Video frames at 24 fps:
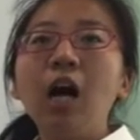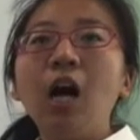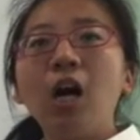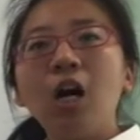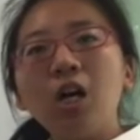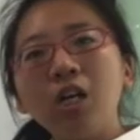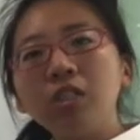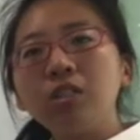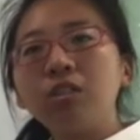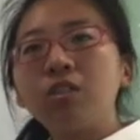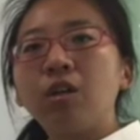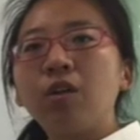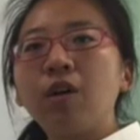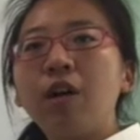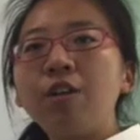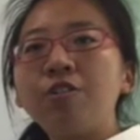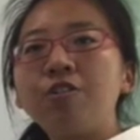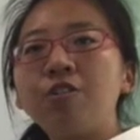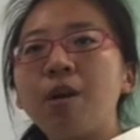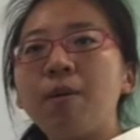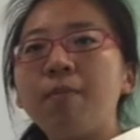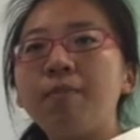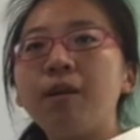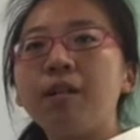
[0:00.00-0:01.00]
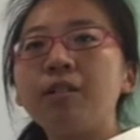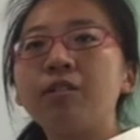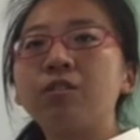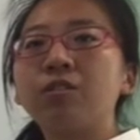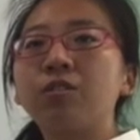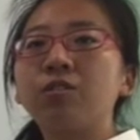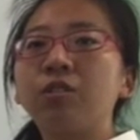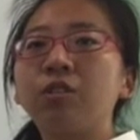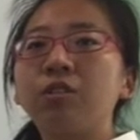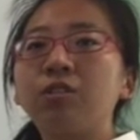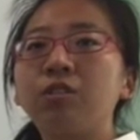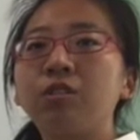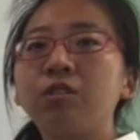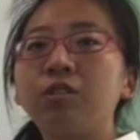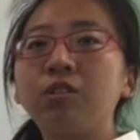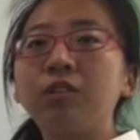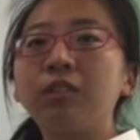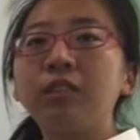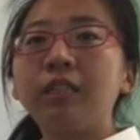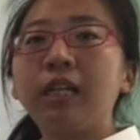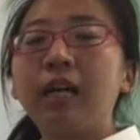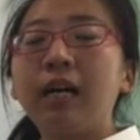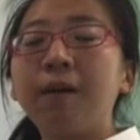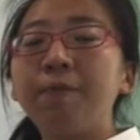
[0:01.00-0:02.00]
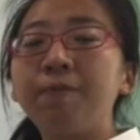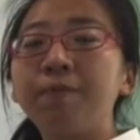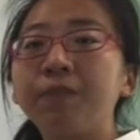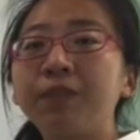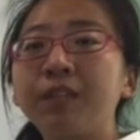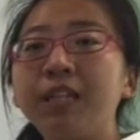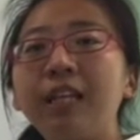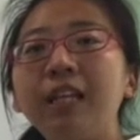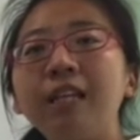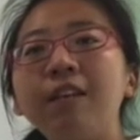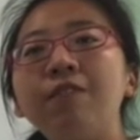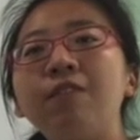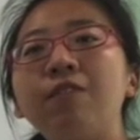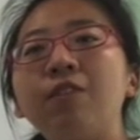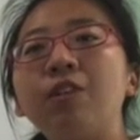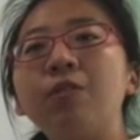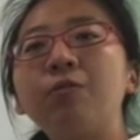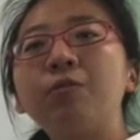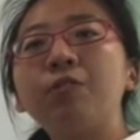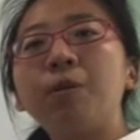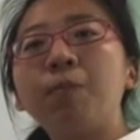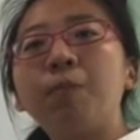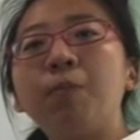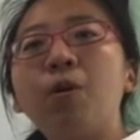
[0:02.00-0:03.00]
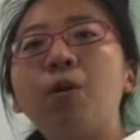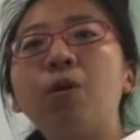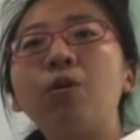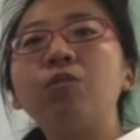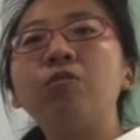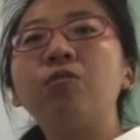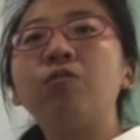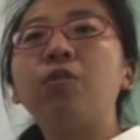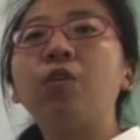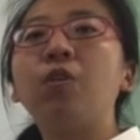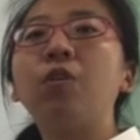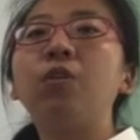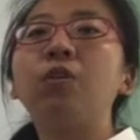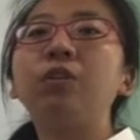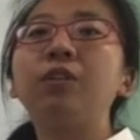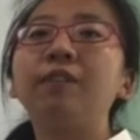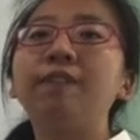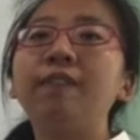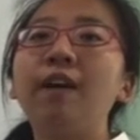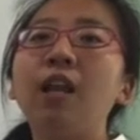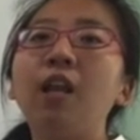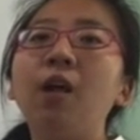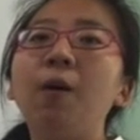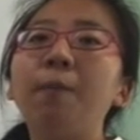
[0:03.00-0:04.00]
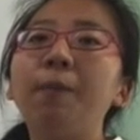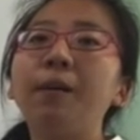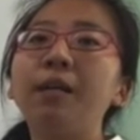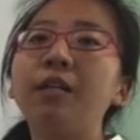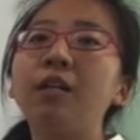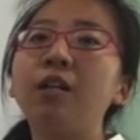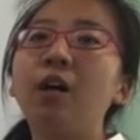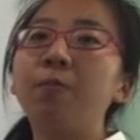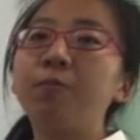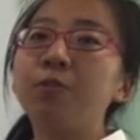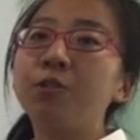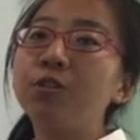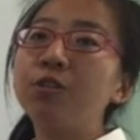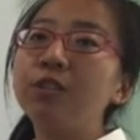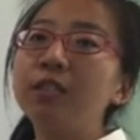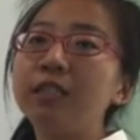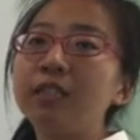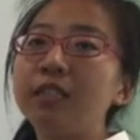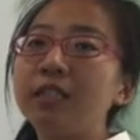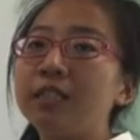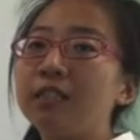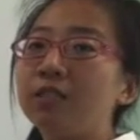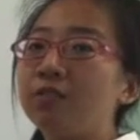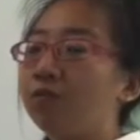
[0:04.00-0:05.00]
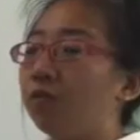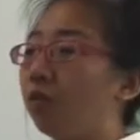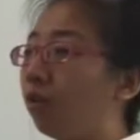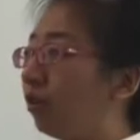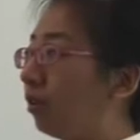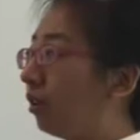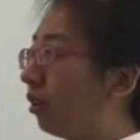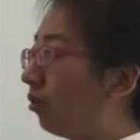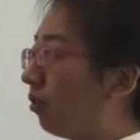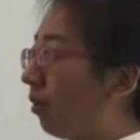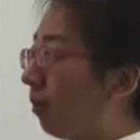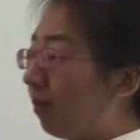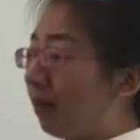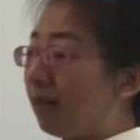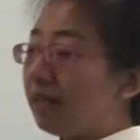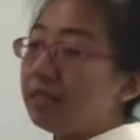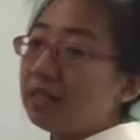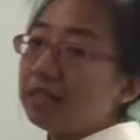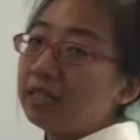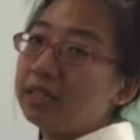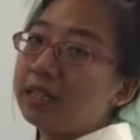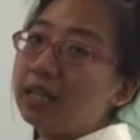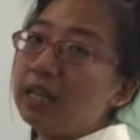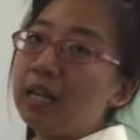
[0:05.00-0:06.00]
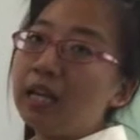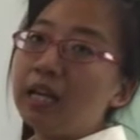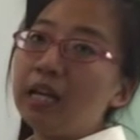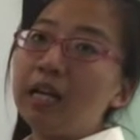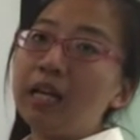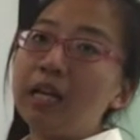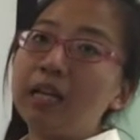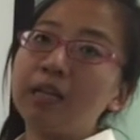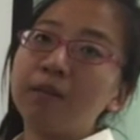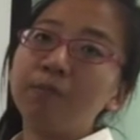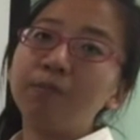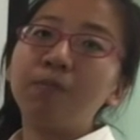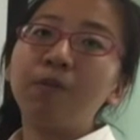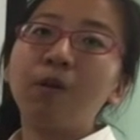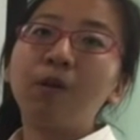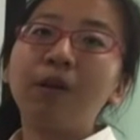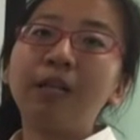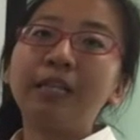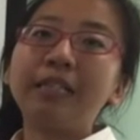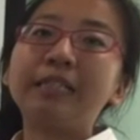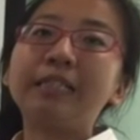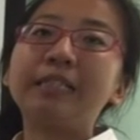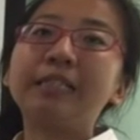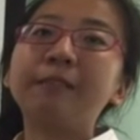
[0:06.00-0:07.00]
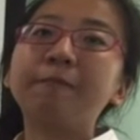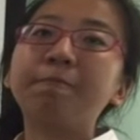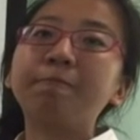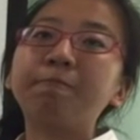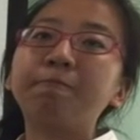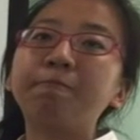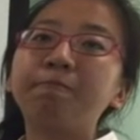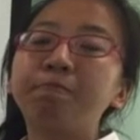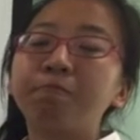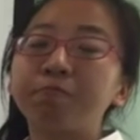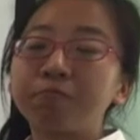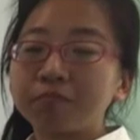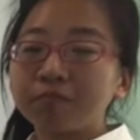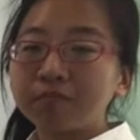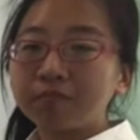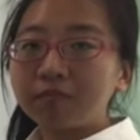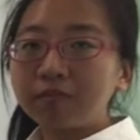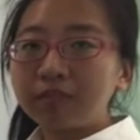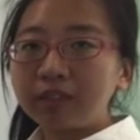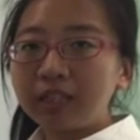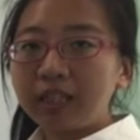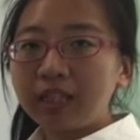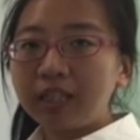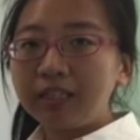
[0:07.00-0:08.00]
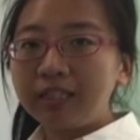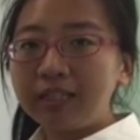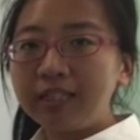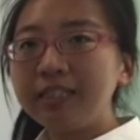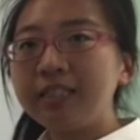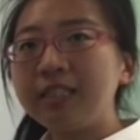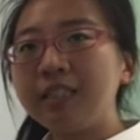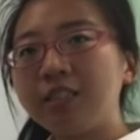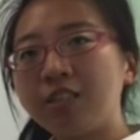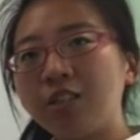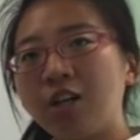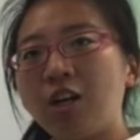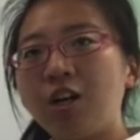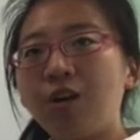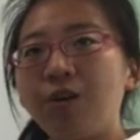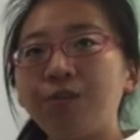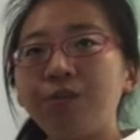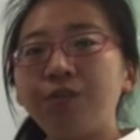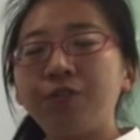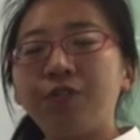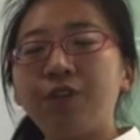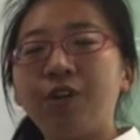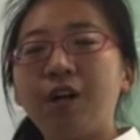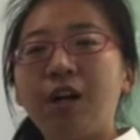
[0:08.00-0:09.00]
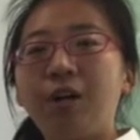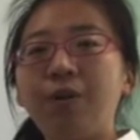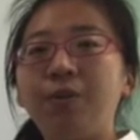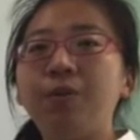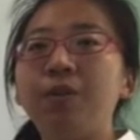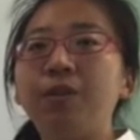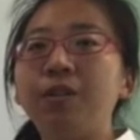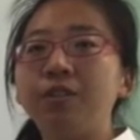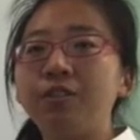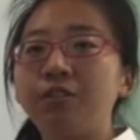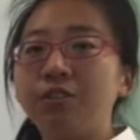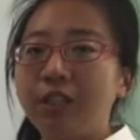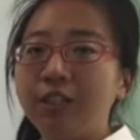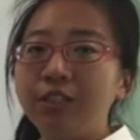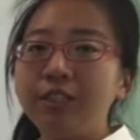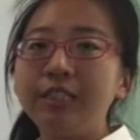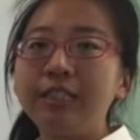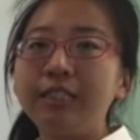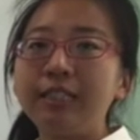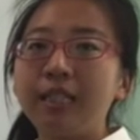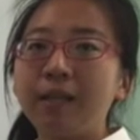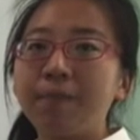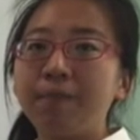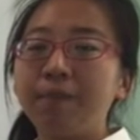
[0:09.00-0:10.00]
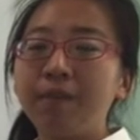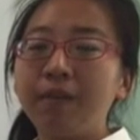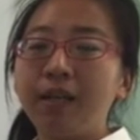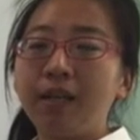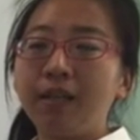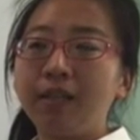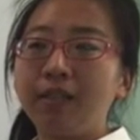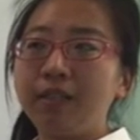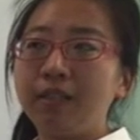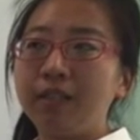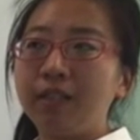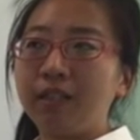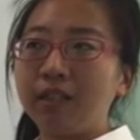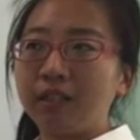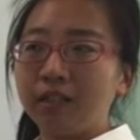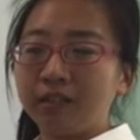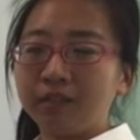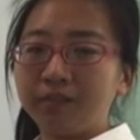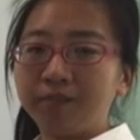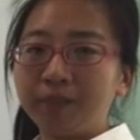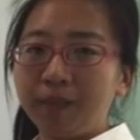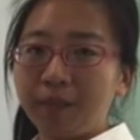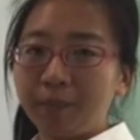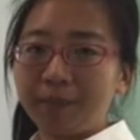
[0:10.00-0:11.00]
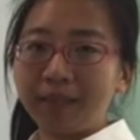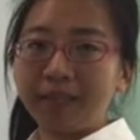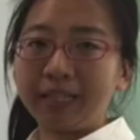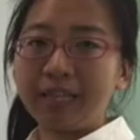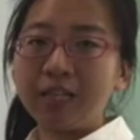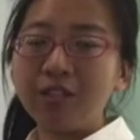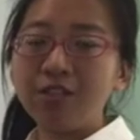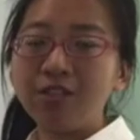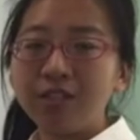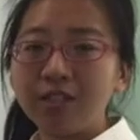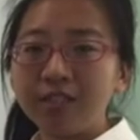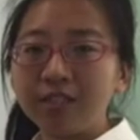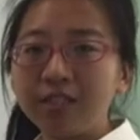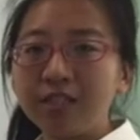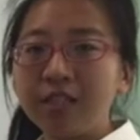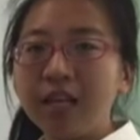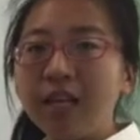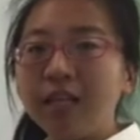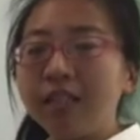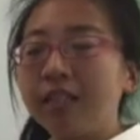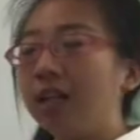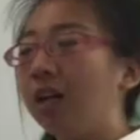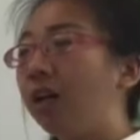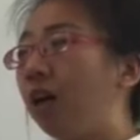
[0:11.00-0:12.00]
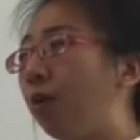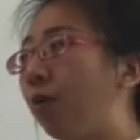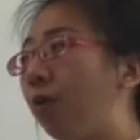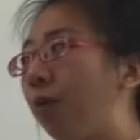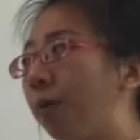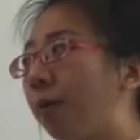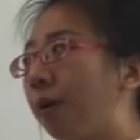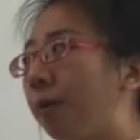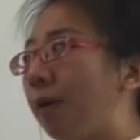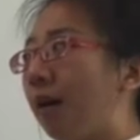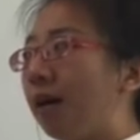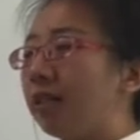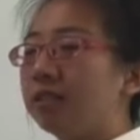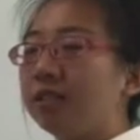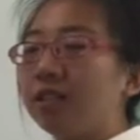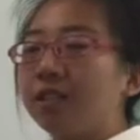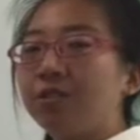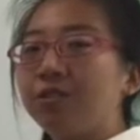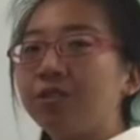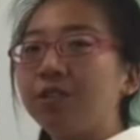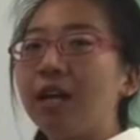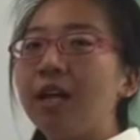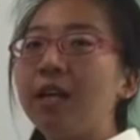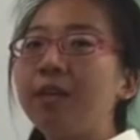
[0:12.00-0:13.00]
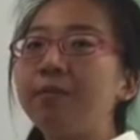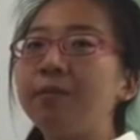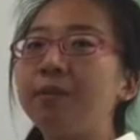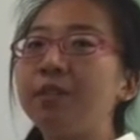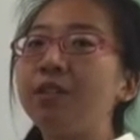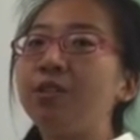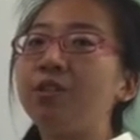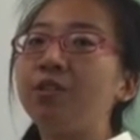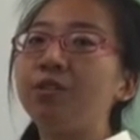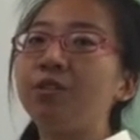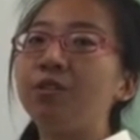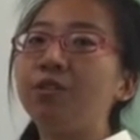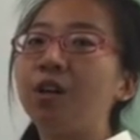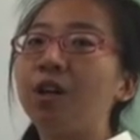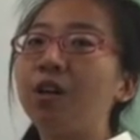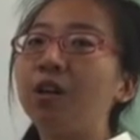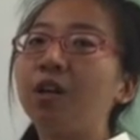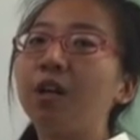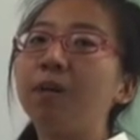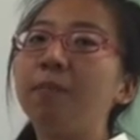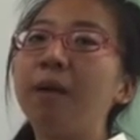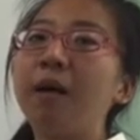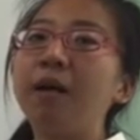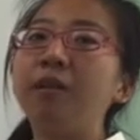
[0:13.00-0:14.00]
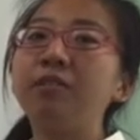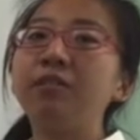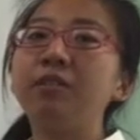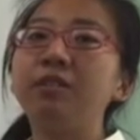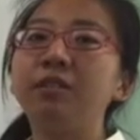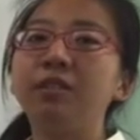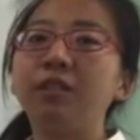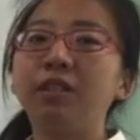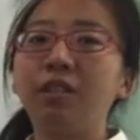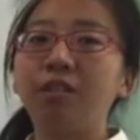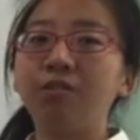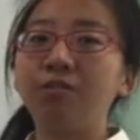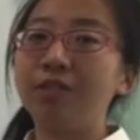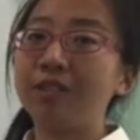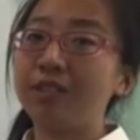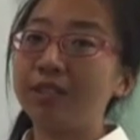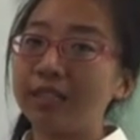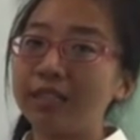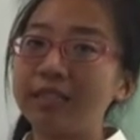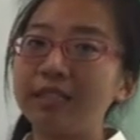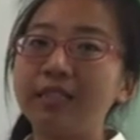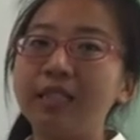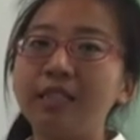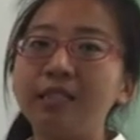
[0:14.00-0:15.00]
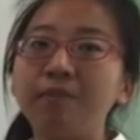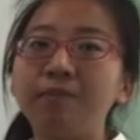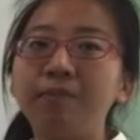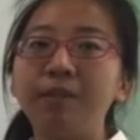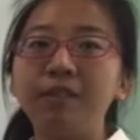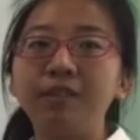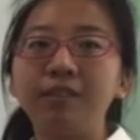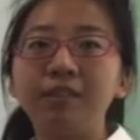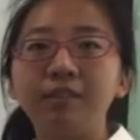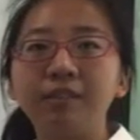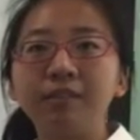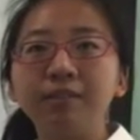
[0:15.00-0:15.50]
Also, HMS should deliver support for developing opportunities for the remaining employees. This is all for our strategies and applications. Now I will pass on to Abby to talk about risk assessment.